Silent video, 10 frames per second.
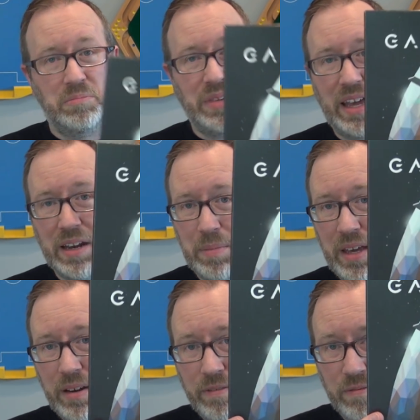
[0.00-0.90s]

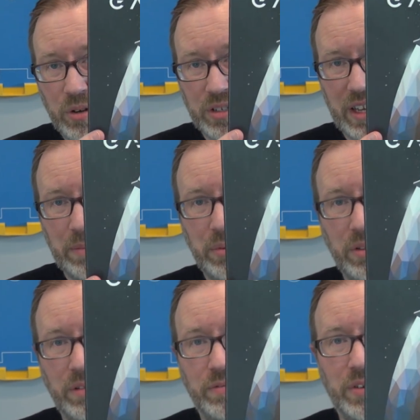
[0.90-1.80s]
Ganymede, for
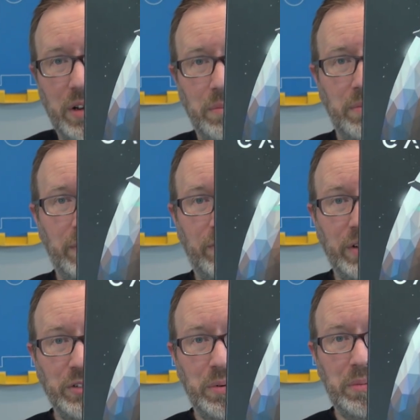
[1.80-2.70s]
example, from French